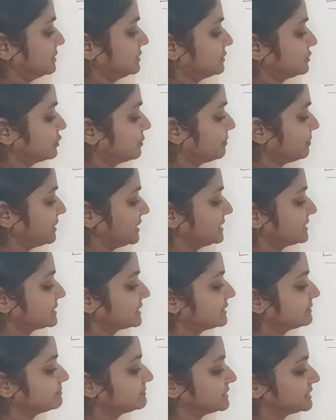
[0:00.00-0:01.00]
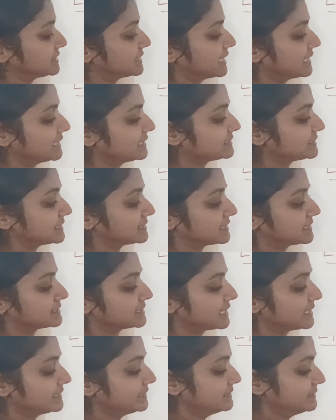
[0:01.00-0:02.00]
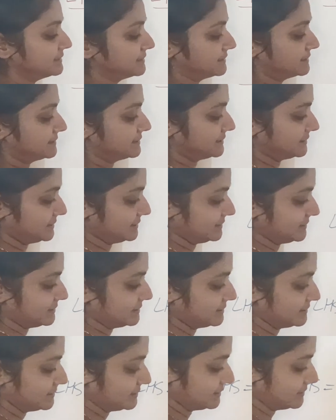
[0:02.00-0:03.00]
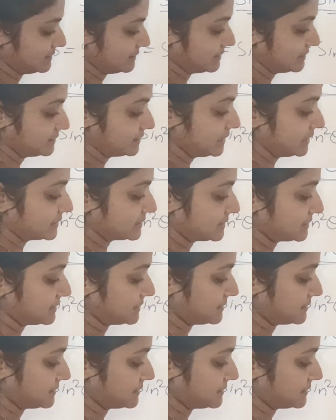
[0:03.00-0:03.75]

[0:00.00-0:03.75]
So please keep this LHS aside. Yes.